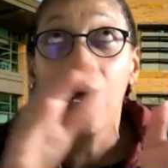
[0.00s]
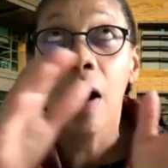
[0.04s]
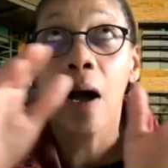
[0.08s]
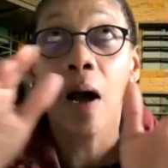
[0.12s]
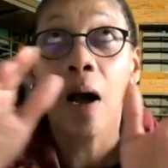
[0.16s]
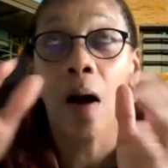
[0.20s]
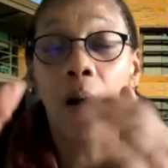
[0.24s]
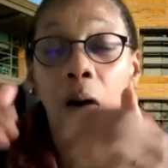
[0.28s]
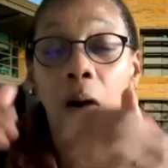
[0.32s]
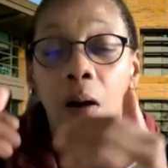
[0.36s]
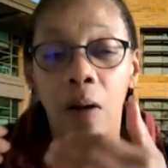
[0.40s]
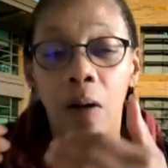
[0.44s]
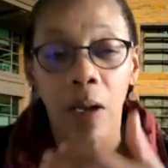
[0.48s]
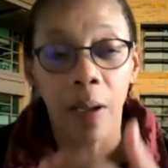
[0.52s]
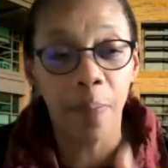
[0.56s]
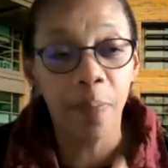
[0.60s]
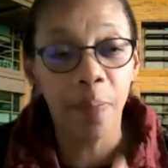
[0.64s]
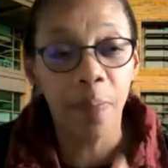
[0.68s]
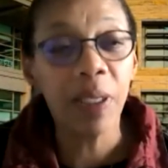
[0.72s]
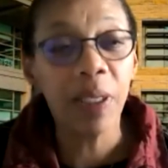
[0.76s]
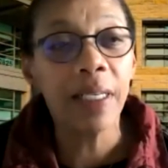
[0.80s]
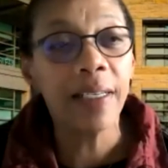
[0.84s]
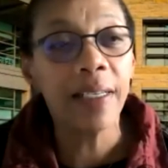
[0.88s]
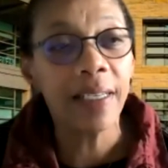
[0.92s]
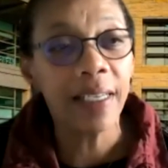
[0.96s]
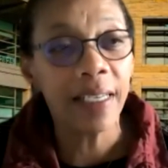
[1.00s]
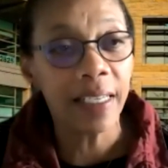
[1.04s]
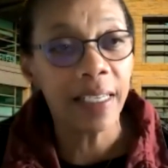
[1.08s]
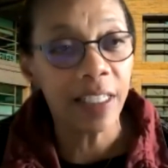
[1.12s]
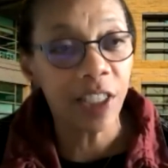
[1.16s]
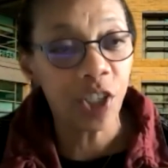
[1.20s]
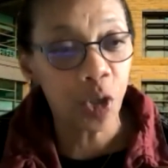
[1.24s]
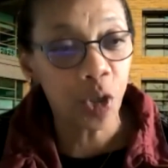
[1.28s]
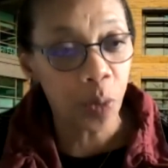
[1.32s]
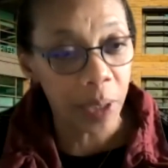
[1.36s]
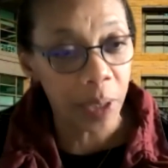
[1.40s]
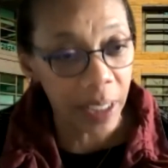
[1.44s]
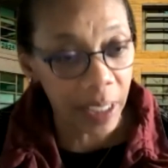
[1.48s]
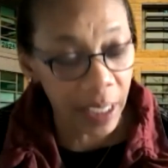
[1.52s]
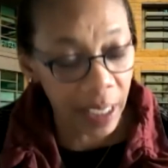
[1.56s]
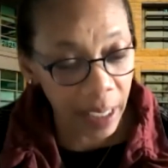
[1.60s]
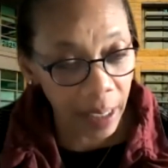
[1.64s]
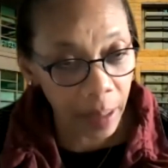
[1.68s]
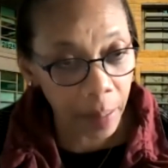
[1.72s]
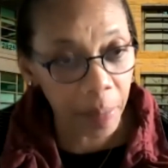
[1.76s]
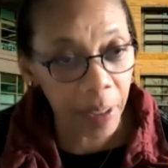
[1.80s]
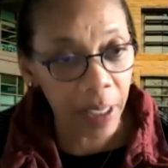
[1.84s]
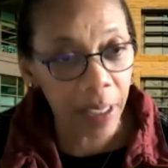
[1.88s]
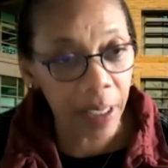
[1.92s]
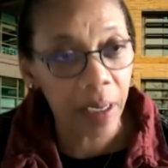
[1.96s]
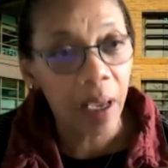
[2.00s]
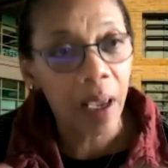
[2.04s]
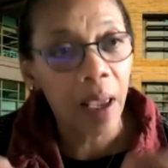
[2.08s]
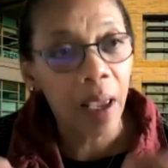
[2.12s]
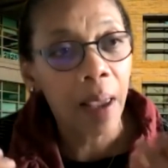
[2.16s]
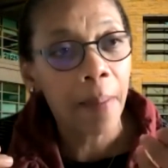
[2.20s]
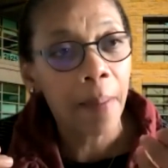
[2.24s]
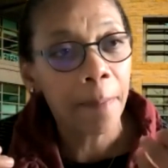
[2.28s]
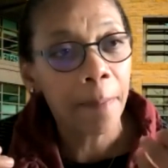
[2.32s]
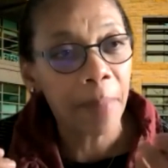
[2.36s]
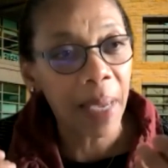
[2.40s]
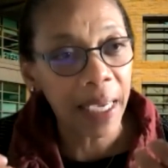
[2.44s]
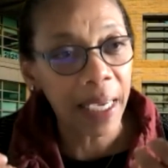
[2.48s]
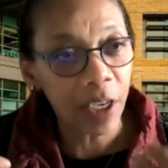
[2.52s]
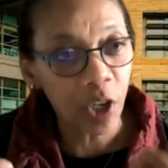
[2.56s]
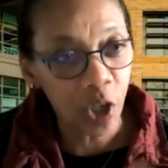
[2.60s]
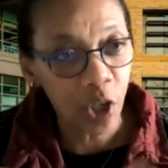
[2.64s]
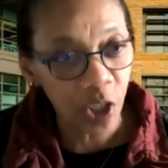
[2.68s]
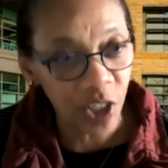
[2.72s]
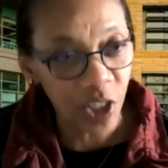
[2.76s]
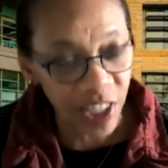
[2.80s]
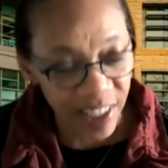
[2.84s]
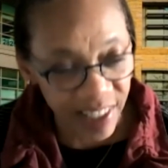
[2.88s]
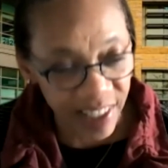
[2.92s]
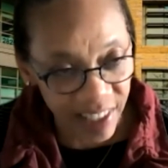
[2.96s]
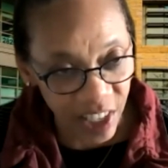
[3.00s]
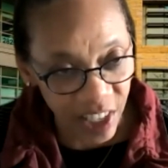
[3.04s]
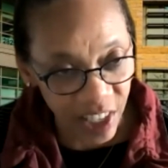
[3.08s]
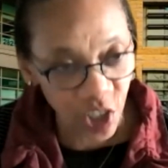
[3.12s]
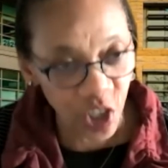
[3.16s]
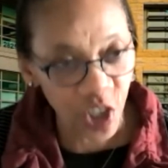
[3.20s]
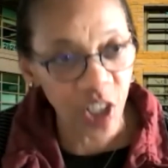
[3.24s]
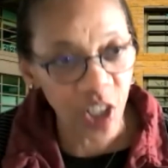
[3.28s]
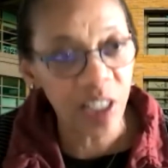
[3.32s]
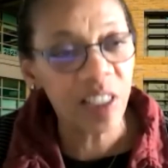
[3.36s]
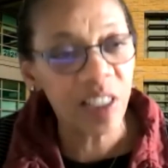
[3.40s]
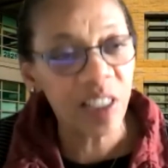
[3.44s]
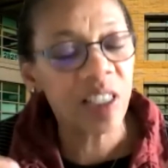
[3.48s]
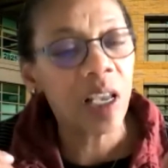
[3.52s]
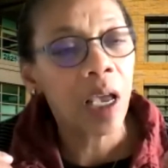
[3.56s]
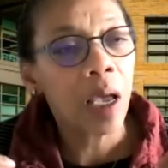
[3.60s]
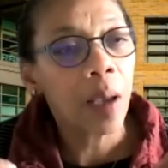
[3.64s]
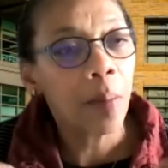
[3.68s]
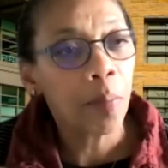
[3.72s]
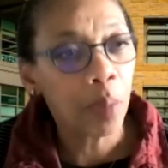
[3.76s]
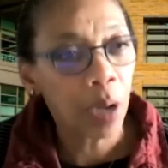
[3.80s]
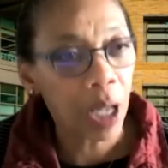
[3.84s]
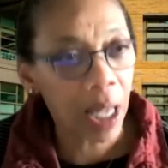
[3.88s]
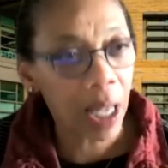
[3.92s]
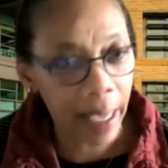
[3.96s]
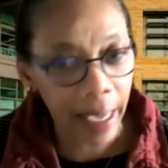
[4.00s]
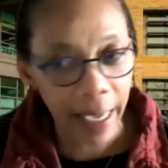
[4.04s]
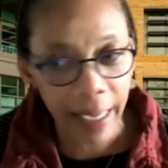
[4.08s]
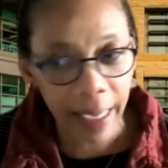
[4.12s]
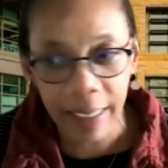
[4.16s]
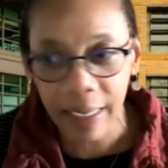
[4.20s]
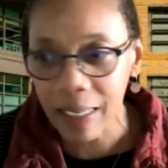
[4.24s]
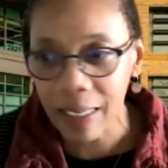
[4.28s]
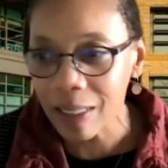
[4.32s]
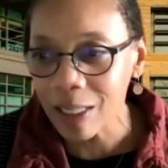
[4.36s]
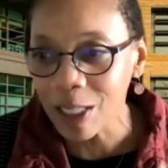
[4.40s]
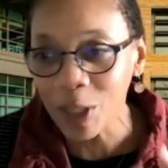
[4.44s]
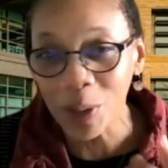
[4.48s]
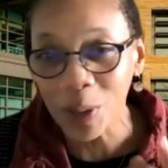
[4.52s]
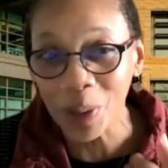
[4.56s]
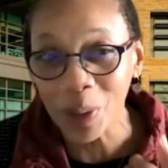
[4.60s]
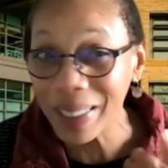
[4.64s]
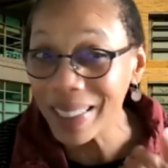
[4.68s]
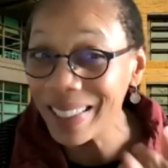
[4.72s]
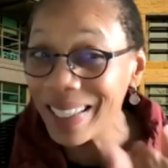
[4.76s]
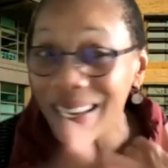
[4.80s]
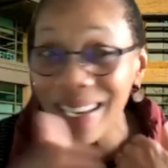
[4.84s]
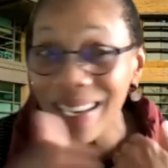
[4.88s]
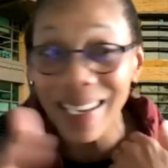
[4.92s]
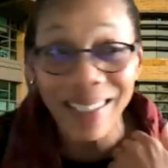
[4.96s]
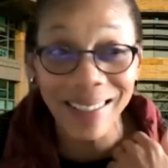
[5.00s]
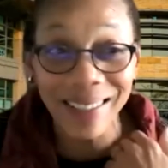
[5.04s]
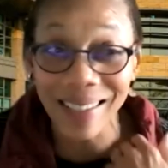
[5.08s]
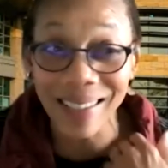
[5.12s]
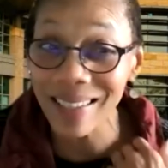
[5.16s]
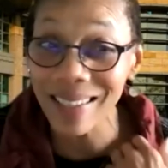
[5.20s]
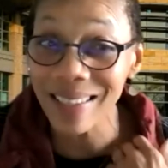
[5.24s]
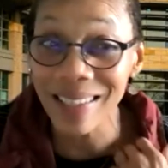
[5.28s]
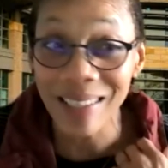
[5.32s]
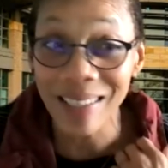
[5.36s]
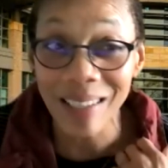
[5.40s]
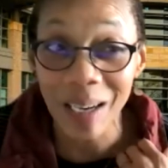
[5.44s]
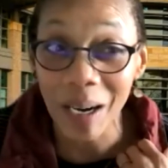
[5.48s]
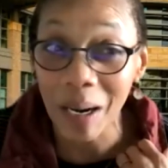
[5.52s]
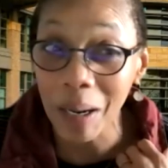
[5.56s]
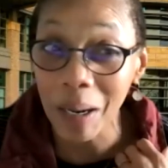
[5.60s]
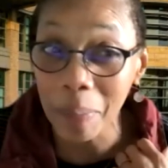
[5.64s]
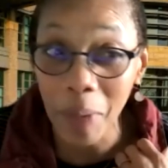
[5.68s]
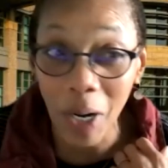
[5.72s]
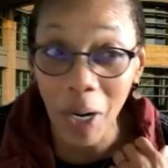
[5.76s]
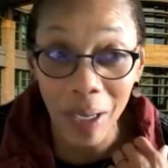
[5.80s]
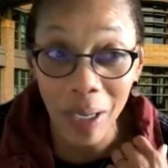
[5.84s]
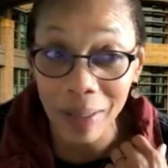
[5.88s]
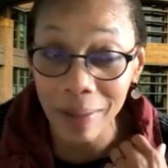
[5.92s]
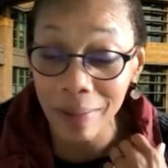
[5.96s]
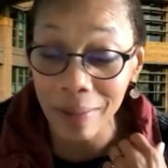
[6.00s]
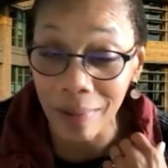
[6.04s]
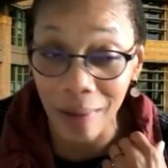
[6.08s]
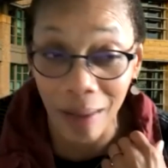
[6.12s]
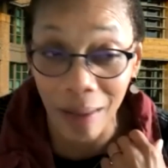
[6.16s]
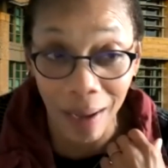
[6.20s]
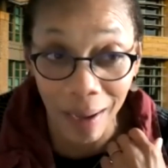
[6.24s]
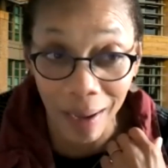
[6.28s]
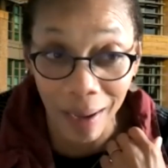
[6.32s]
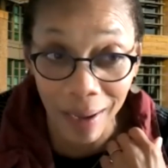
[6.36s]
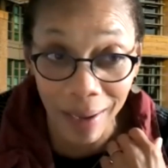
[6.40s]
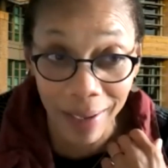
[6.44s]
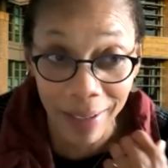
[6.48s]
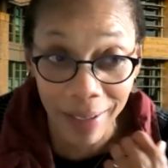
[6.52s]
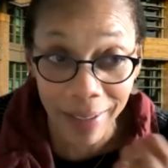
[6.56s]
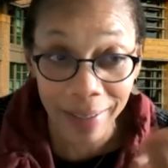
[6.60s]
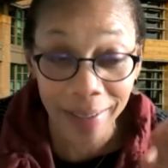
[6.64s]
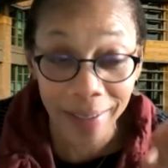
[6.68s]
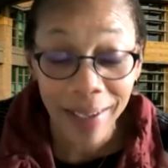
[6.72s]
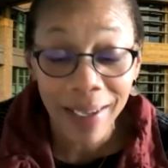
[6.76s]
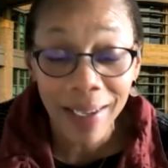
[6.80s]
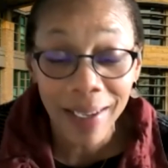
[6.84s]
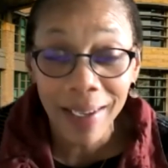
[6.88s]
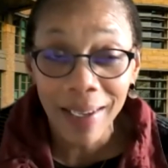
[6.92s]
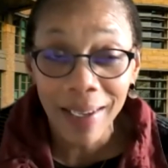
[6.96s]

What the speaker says: our ability to inhibit, make good decisions, plan clearly. doesn't come online